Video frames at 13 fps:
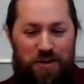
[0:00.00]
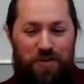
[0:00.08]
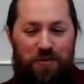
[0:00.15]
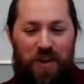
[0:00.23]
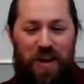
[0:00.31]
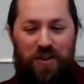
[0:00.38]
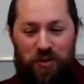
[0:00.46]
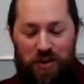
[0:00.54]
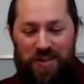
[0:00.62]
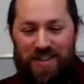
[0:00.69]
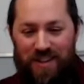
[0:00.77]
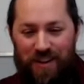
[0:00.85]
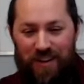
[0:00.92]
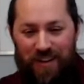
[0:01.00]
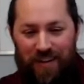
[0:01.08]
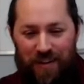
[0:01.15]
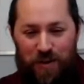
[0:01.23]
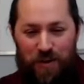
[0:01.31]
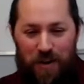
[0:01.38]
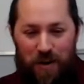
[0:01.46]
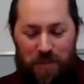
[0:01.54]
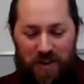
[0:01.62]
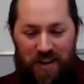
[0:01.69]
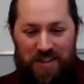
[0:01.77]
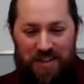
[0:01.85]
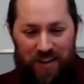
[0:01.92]
Confessions,
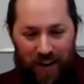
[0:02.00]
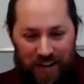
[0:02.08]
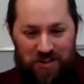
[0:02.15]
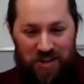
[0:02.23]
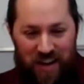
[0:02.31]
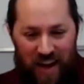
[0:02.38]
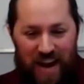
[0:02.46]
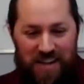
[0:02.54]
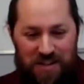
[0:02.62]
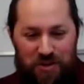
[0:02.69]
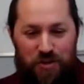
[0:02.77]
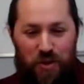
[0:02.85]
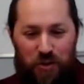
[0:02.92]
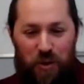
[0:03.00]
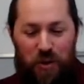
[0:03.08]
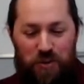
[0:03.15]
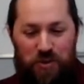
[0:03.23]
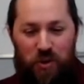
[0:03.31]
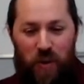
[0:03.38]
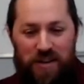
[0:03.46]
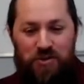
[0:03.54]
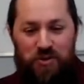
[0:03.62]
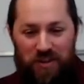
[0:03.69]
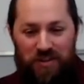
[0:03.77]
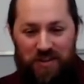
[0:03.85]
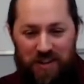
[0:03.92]
because Augustine asks those
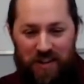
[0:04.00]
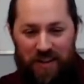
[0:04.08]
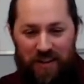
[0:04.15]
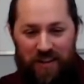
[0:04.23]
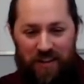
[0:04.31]
questions